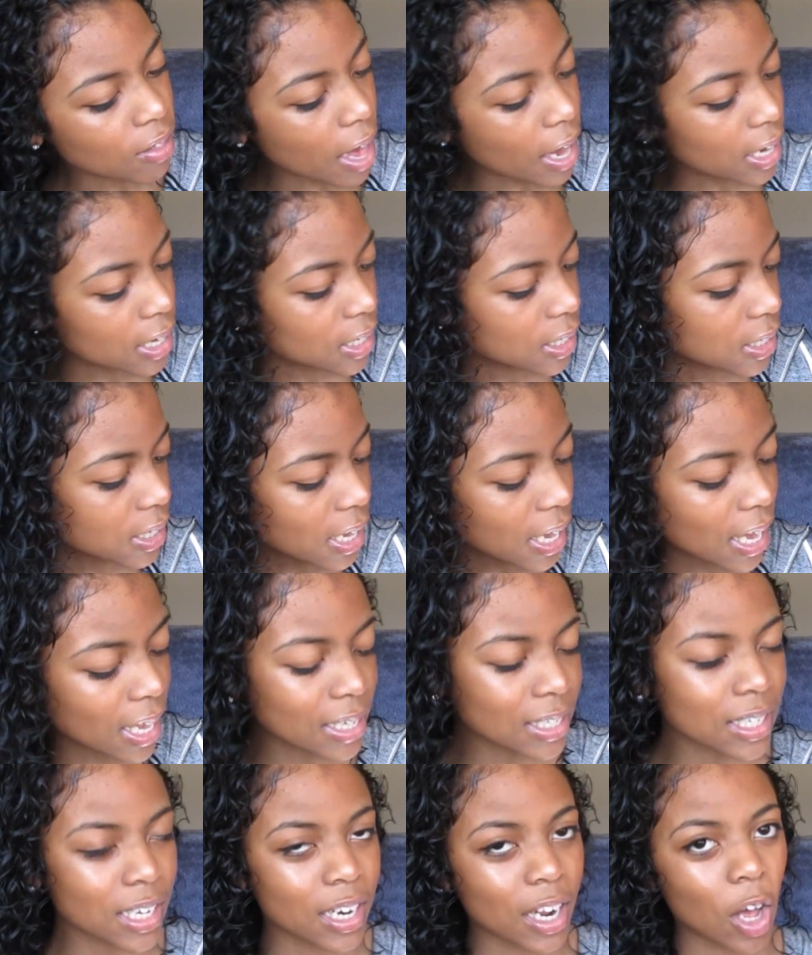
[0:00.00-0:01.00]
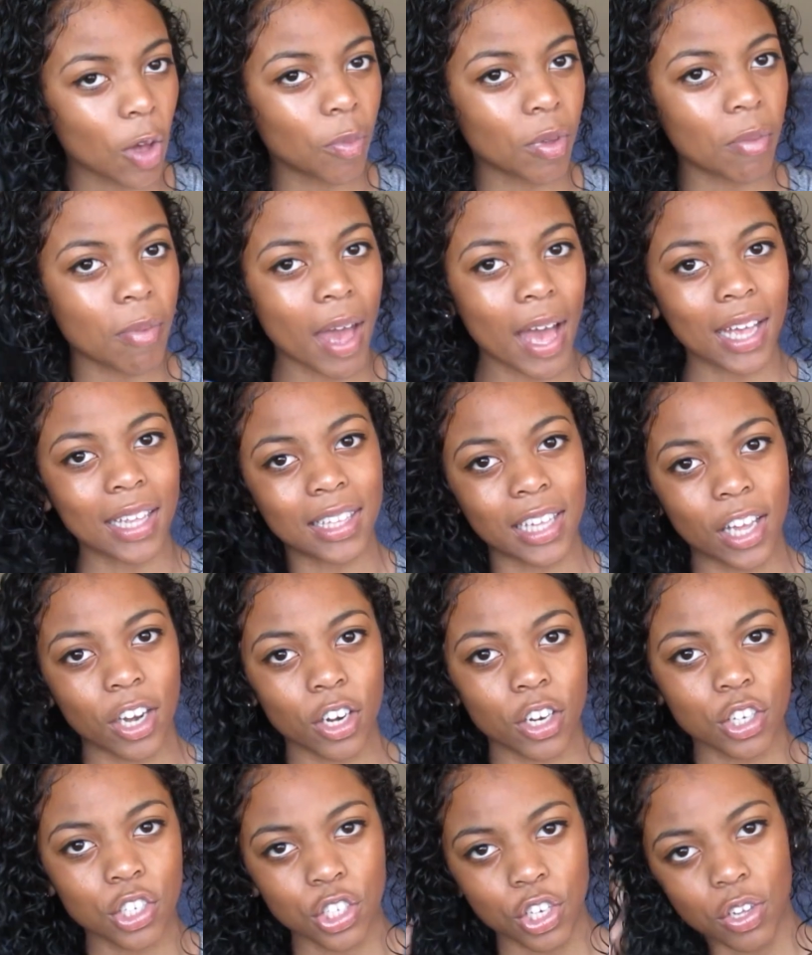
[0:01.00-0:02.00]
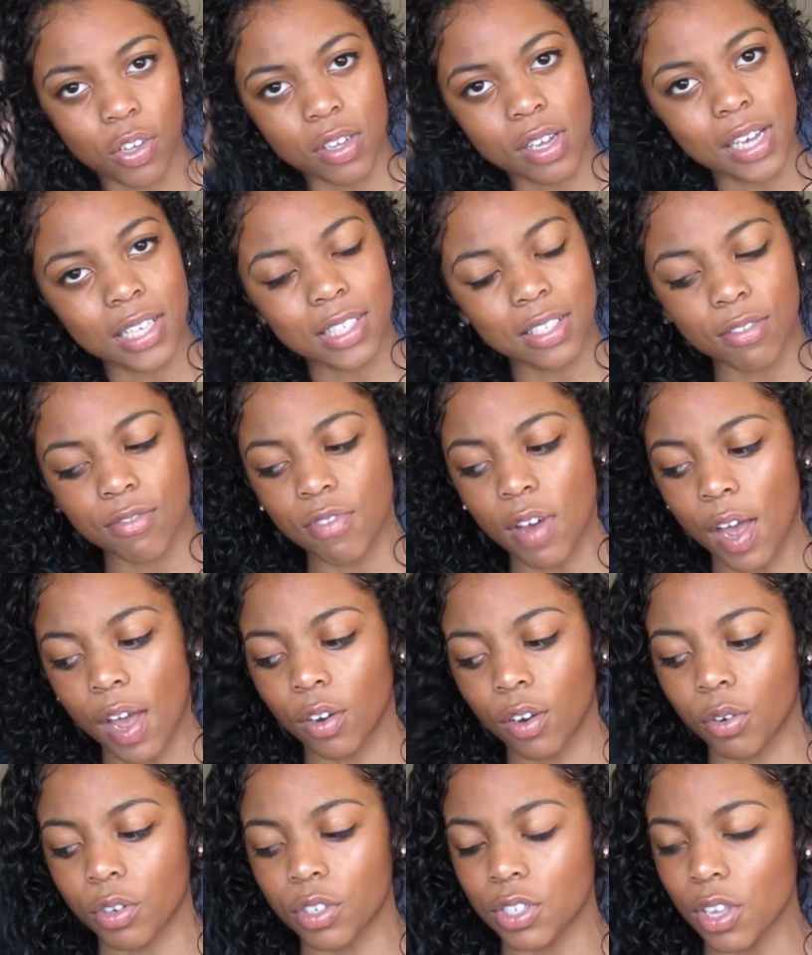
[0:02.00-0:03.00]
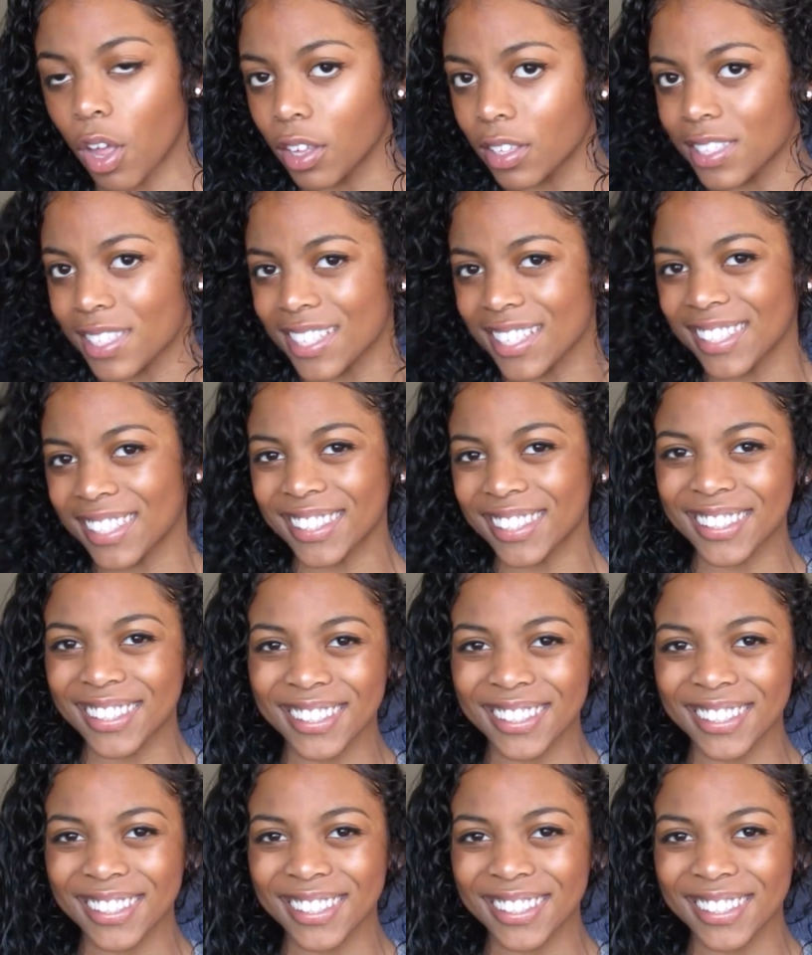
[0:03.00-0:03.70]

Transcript: that is it, and I'll be back later to show you guys the final results.